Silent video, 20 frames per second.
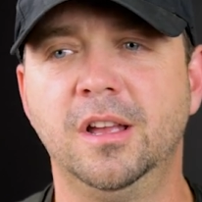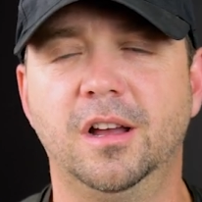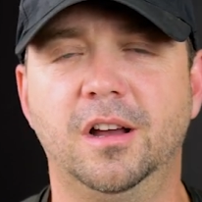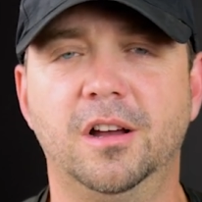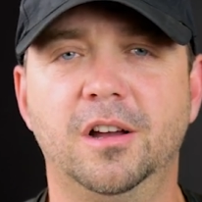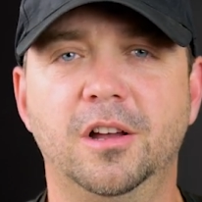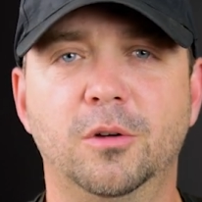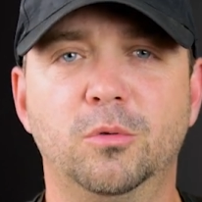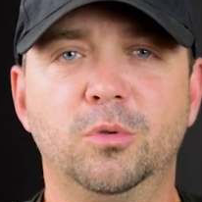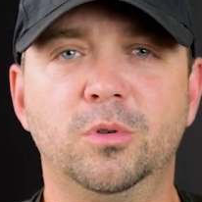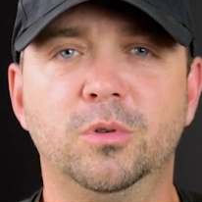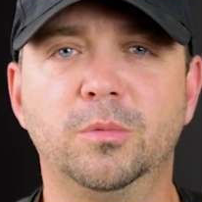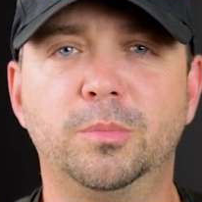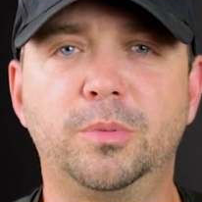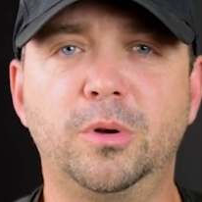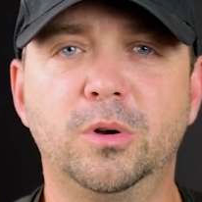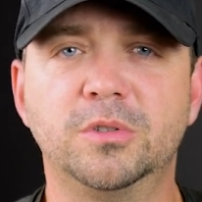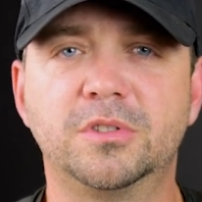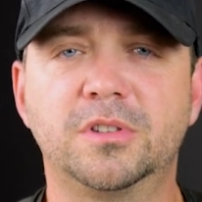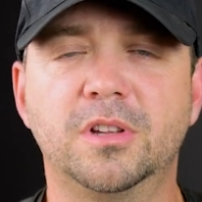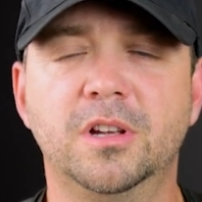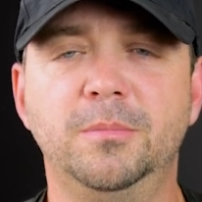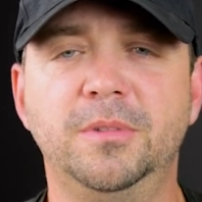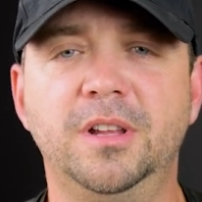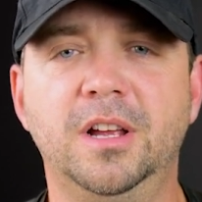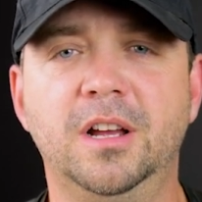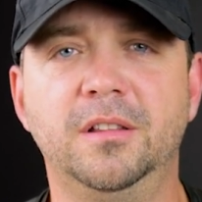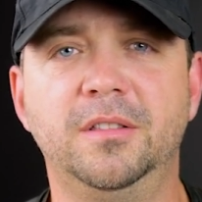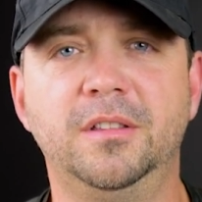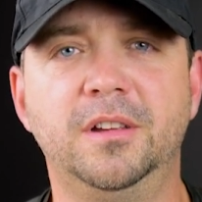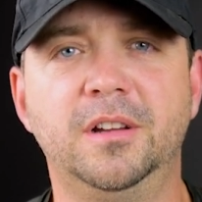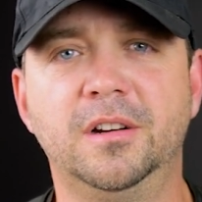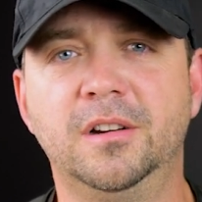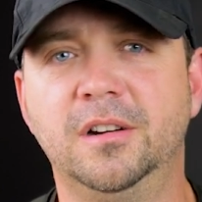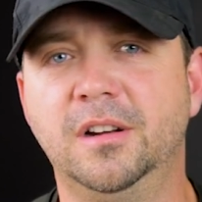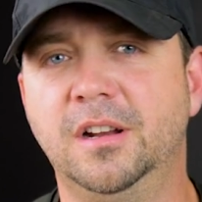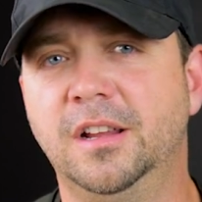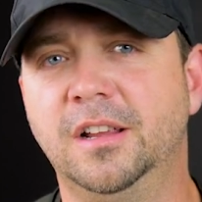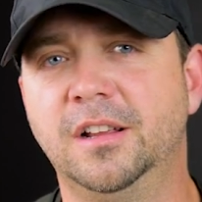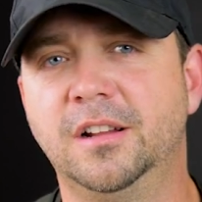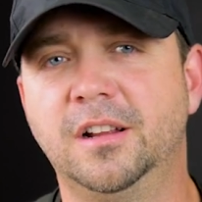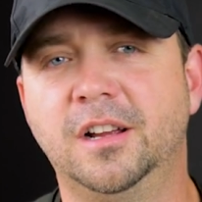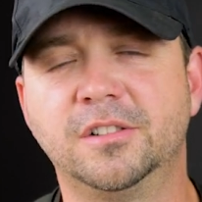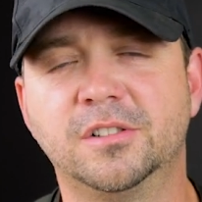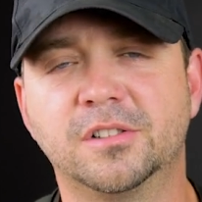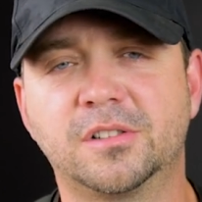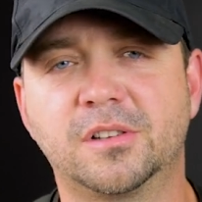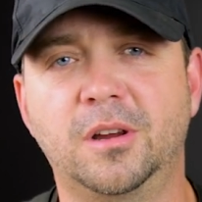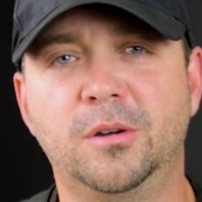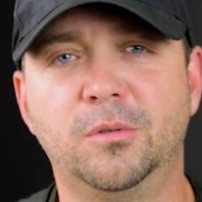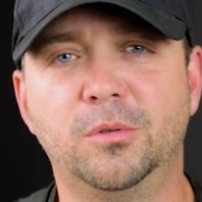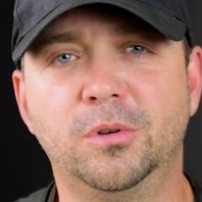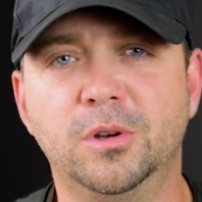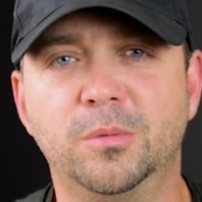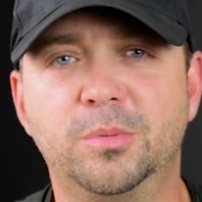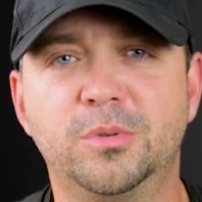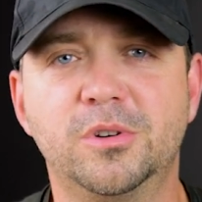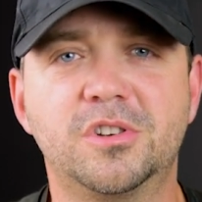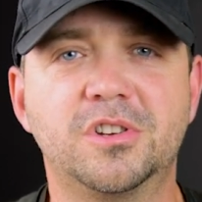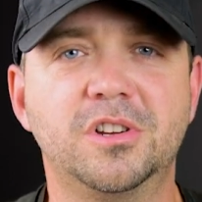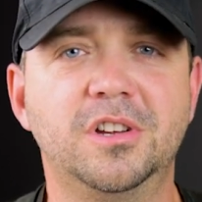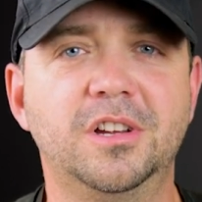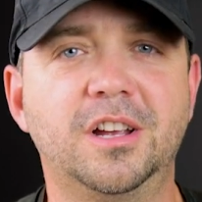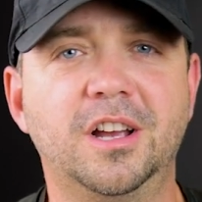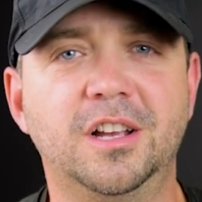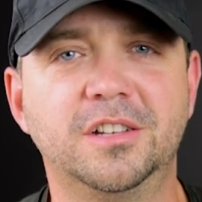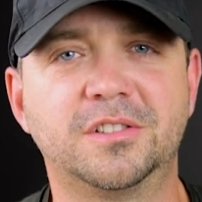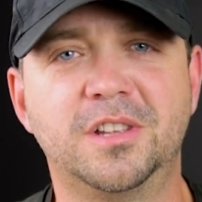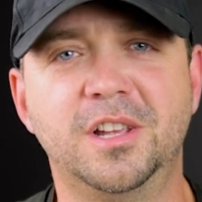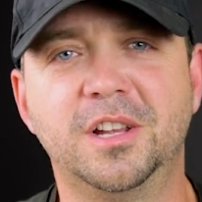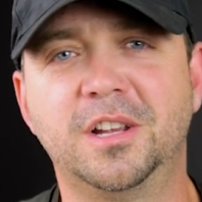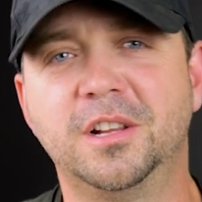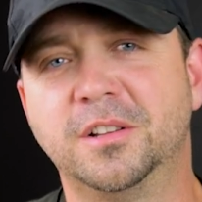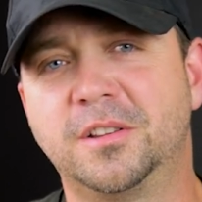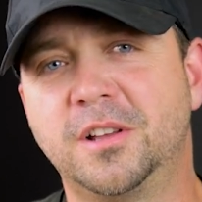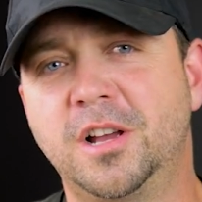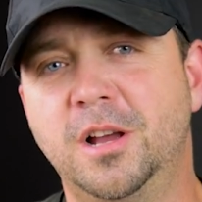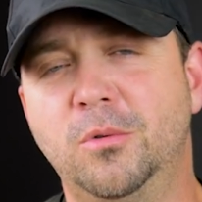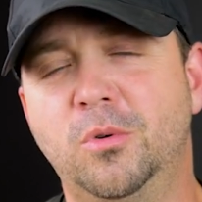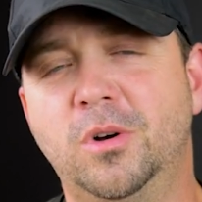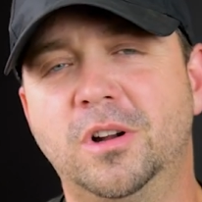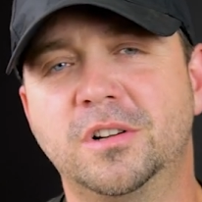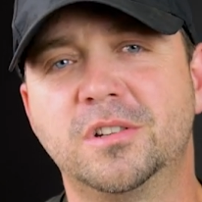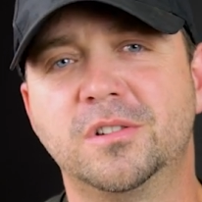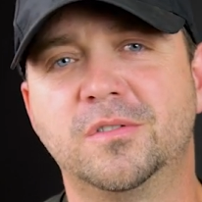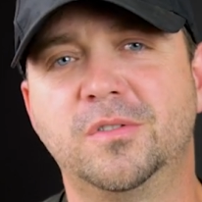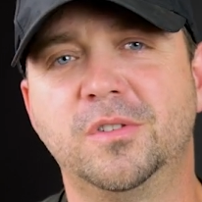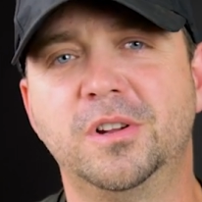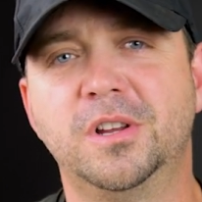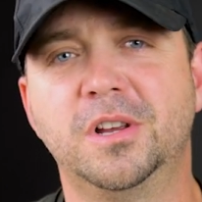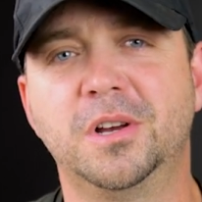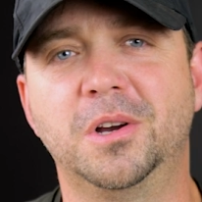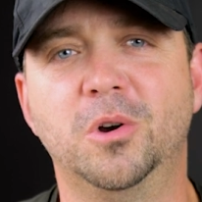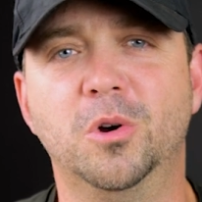I will post them down there, and I really appreciate you guys taking the time to watch this video.